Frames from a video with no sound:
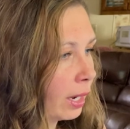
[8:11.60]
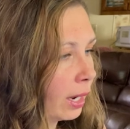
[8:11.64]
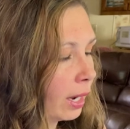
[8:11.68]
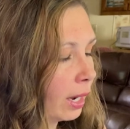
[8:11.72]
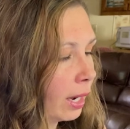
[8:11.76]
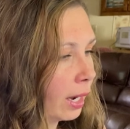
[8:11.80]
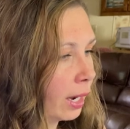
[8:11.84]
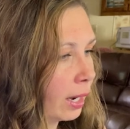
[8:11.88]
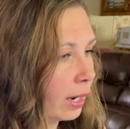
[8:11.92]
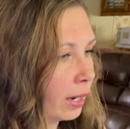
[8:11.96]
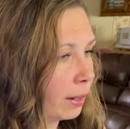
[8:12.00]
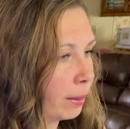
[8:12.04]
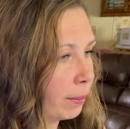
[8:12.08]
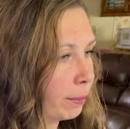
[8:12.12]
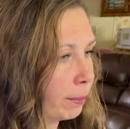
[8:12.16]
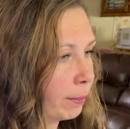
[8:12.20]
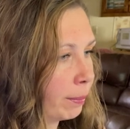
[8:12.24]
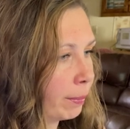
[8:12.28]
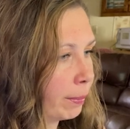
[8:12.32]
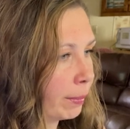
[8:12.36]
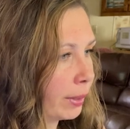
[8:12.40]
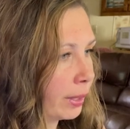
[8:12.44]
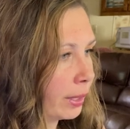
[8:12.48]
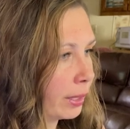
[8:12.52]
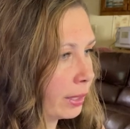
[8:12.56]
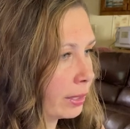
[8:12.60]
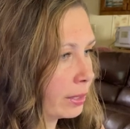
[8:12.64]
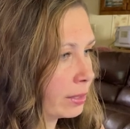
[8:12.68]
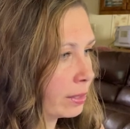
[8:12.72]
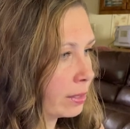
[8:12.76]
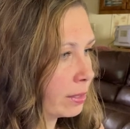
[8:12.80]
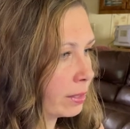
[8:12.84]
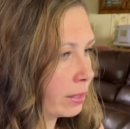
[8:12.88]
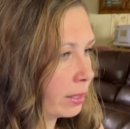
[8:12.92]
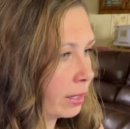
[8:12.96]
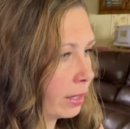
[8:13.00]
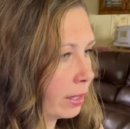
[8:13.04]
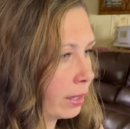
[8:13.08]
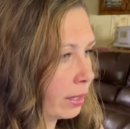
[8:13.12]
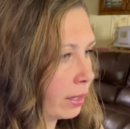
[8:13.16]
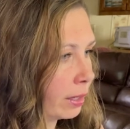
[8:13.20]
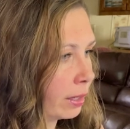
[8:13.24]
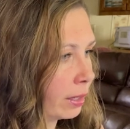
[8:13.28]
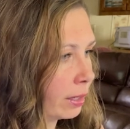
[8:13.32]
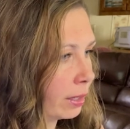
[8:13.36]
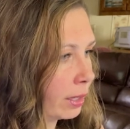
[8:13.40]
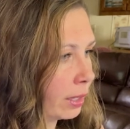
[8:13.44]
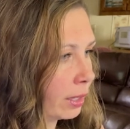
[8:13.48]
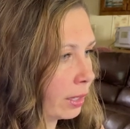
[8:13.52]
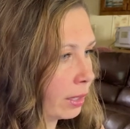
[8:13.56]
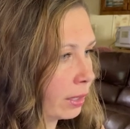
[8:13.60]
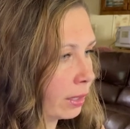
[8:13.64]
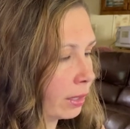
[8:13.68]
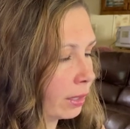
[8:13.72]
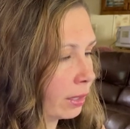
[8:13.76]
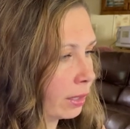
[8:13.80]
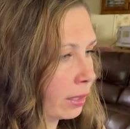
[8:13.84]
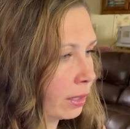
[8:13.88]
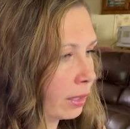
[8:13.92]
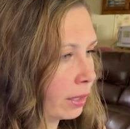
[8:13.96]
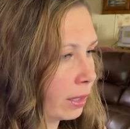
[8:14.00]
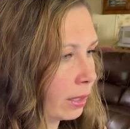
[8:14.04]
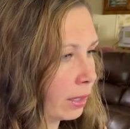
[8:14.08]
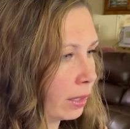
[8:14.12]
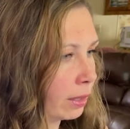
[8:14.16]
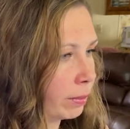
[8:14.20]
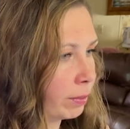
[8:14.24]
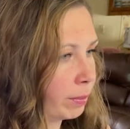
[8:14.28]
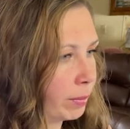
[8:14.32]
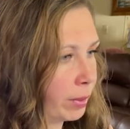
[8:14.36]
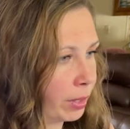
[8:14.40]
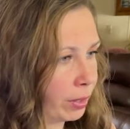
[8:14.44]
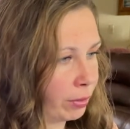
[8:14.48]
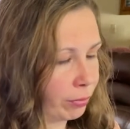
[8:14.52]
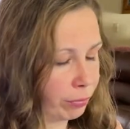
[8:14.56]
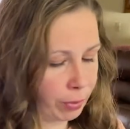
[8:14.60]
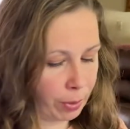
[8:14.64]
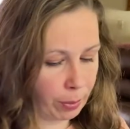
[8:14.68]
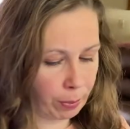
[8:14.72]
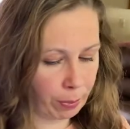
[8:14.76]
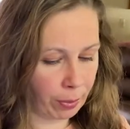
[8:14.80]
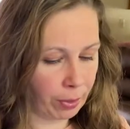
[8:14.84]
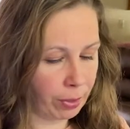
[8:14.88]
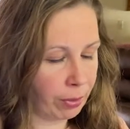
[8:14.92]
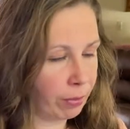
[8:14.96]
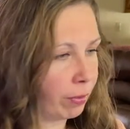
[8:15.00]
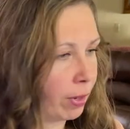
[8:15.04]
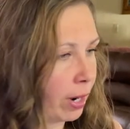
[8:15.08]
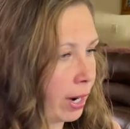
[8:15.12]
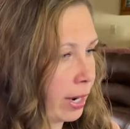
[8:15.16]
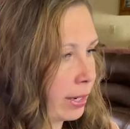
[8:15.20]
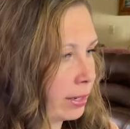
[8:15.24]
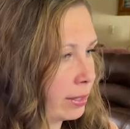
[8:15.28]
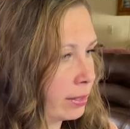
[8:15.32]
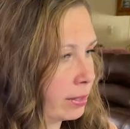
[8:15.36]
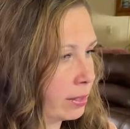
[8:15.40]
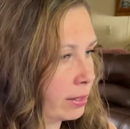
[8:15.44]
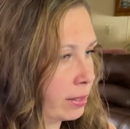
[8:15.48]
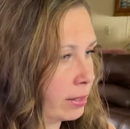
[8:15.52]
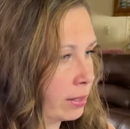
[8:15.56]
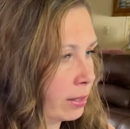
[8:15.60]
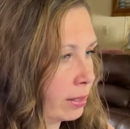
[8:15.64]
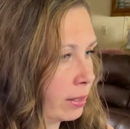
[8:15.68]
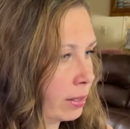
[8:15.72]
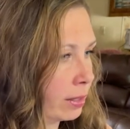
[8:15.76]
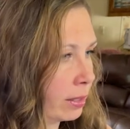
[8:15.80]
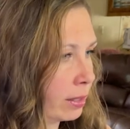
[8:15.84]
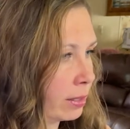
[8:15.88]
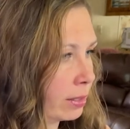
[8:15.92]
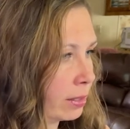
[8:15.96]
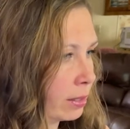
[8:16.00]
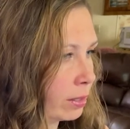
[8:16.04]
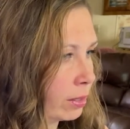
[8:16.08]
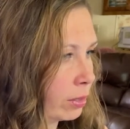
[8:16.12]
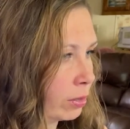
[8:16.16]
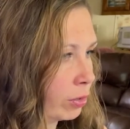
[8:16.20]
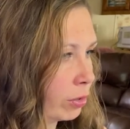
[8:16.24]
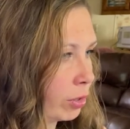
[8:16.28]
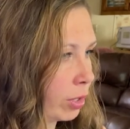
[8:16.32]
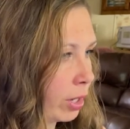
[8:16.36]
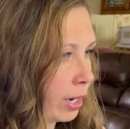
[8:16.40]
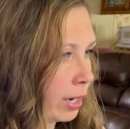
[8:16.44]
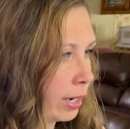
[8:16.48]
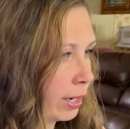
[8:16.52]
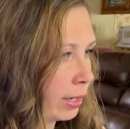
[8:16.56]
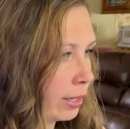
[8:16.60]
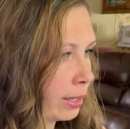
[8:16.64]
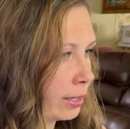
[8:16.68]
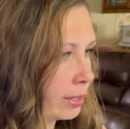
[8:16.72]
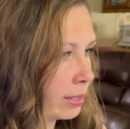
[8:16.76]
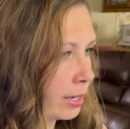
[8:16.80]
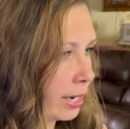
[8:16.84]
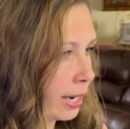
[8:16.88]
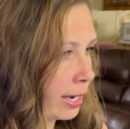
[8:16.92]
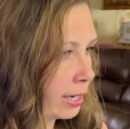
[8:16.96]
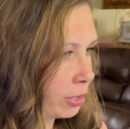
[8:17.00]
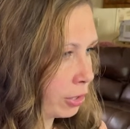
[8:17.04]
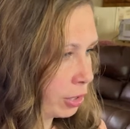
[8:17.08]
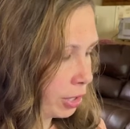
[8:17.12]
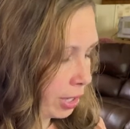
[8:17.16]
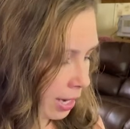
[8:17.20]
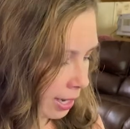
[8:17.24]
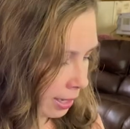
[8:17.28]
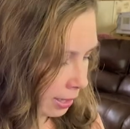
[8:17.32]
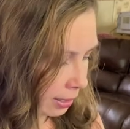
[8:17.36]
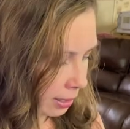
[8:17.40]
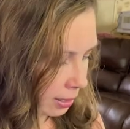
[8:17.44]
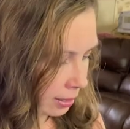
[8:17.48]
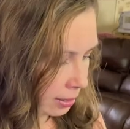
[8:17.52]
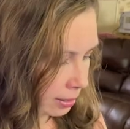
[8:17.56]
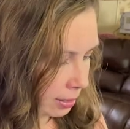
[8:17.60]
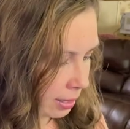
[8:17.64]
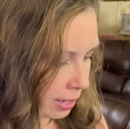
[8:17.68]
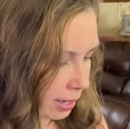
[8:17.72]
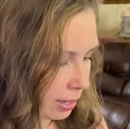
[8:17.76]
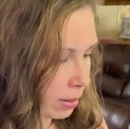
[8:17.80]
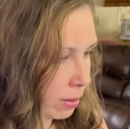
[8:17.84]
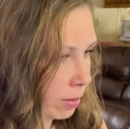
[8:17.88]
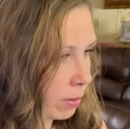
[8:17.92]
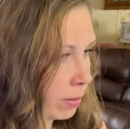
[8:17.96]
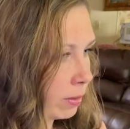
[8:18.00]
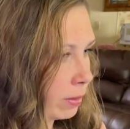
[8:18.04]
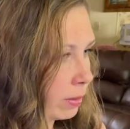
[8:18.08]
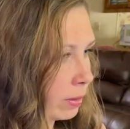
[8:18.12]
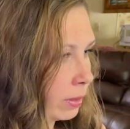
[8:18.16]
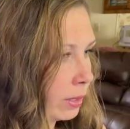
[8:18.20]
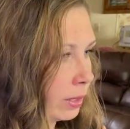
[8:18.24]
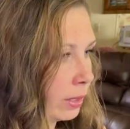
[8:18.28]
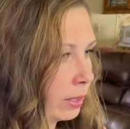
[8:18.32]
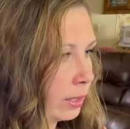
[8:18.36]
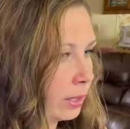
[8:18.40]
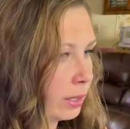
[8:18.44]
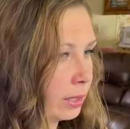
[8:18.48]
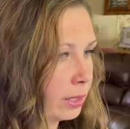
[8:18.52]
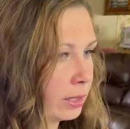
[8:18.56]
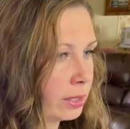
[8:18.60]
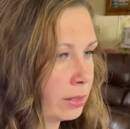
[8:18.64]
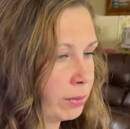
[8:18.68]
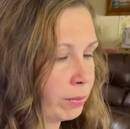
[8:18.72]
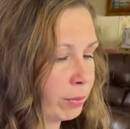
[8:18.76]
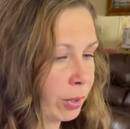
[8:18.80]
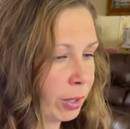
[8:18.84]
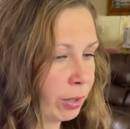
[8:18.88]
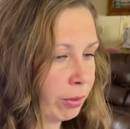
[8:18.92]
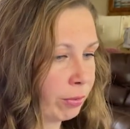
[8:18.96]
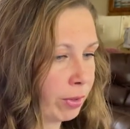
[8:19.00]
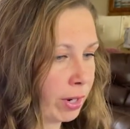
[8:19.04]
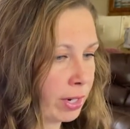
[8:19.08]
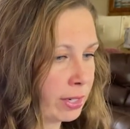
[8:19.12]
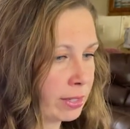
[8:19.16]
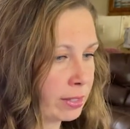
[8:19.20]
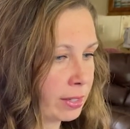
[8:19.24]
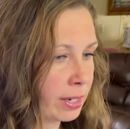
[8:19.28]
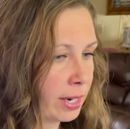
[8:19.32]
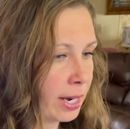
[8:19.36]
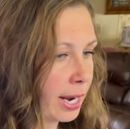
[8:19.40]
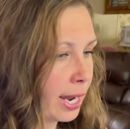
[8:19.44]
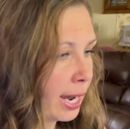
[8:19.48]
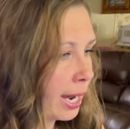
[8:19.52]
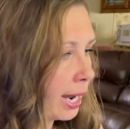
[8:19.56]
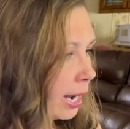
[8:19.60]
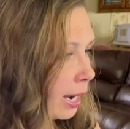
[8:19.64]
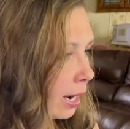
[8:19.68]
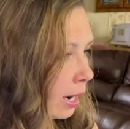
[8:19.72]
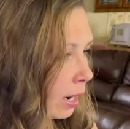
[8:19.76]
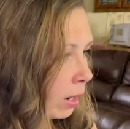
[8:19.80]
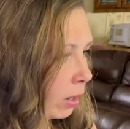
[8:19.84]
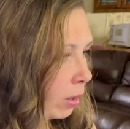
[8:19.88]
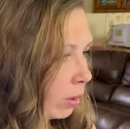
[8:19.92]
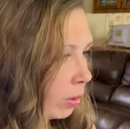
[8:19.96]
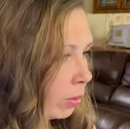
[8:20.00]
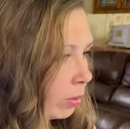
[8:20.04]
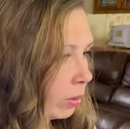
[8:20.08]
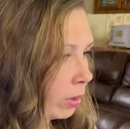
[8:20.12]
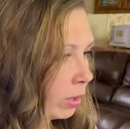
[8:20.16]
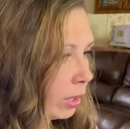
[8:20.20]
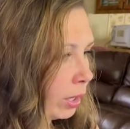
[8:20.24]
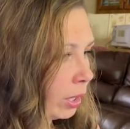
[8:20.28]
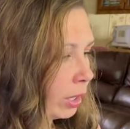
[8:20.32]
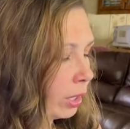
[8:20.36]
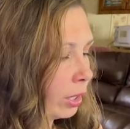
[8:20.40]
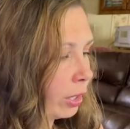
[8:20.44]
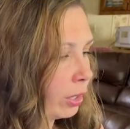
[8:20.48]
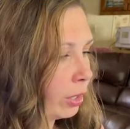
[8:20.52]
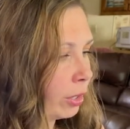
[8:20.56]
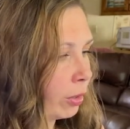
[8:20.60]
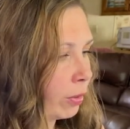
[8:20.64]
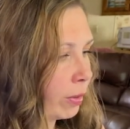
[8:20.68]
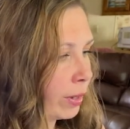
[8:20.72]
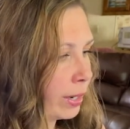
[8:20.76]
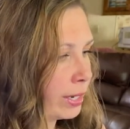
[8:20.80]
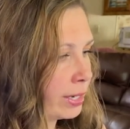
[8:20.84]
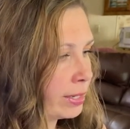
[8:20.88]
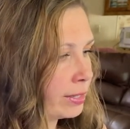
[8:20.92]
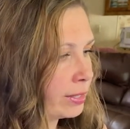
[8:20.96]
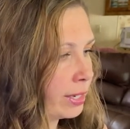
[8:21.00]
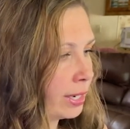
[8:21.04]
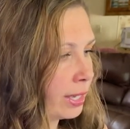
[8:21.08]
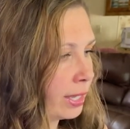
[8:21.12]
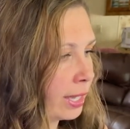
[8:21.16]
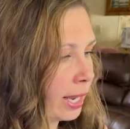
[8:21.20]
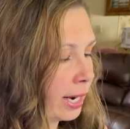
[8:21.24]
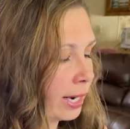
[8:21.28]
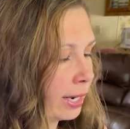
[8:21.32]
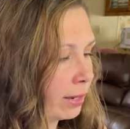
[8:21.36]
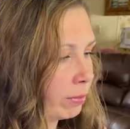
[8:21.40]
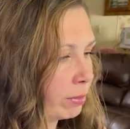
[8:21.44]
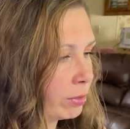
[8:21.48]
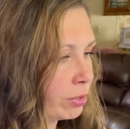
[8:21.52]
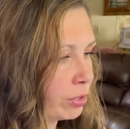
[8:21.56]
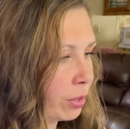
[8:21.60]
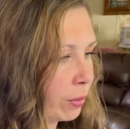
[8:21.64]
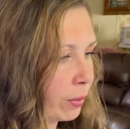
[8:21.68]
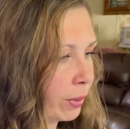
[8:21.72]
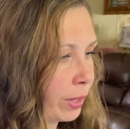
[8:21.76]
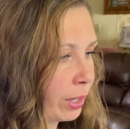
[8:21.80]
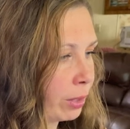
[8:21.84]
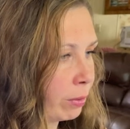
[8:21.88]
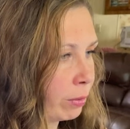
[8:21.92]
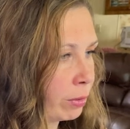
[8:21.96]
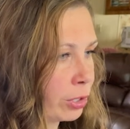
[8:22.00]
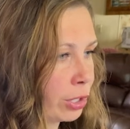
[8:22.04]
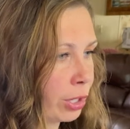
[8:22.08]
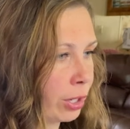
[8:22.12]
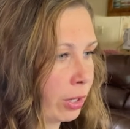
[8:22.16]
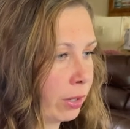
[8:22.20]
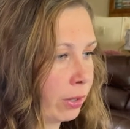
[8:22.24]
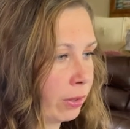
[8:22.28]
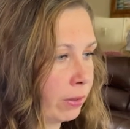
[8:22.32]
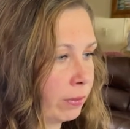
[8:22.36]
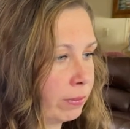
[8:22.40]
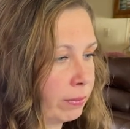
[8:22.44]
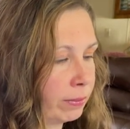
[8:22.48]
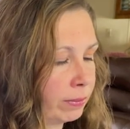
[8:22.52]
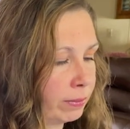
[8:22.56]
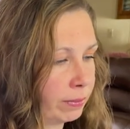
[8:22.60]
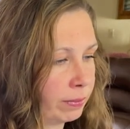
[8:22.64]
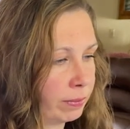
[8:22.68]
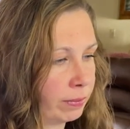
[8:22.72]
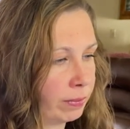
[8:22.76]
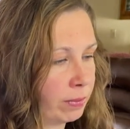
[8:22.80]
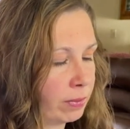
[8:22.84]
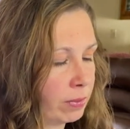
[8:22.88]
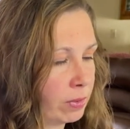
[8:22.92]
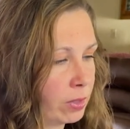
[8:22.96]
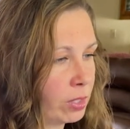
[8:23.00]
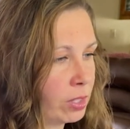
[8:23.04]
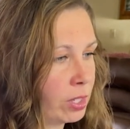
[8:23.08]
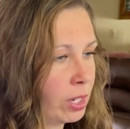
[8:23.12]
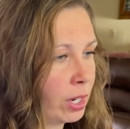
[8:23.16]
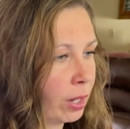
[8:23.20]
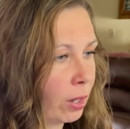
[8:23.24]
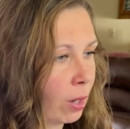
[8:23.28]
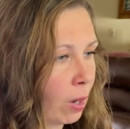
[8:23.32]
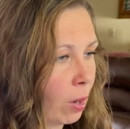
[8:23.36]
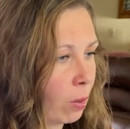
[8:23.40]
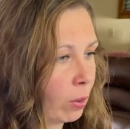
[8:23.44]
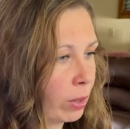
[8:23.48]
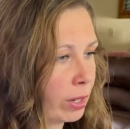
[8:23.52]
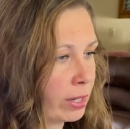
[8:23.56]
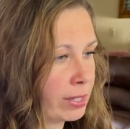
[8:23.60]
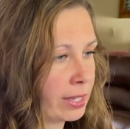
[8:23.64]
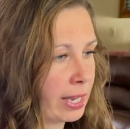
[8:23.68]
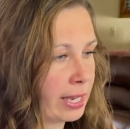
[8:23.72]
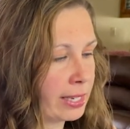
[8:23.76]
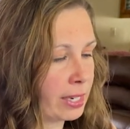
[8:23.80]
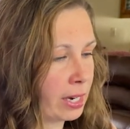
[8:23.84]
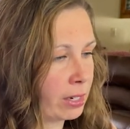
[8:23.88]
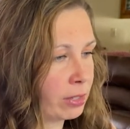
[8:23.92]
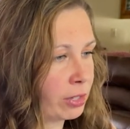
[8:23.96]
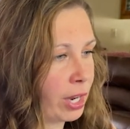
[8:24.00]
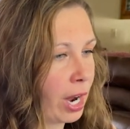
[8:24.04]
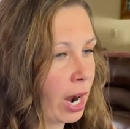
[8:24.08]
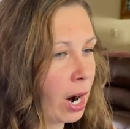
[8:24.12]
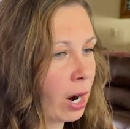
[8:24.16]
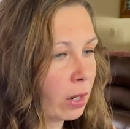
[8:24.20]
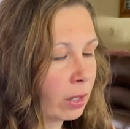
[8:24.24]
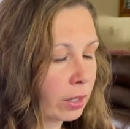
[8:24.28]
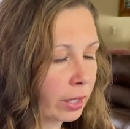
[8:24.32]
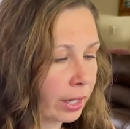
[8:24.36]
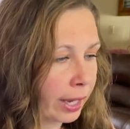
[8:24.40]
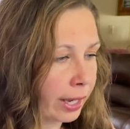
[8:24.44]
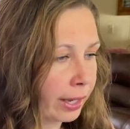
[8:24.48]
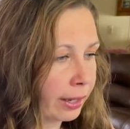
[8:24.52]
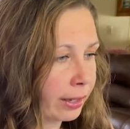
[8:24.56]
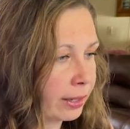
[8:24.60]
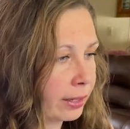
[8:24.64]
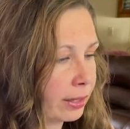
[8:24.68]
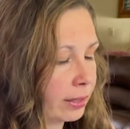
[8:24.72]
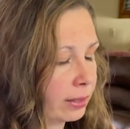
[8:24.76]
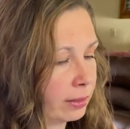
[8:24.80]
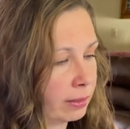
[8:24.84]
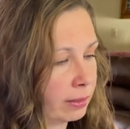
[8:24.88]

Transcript: Let's see, and then if we print res, let's hashtag this out and print res. Now you're going to see that it's going to return 0 because that's our target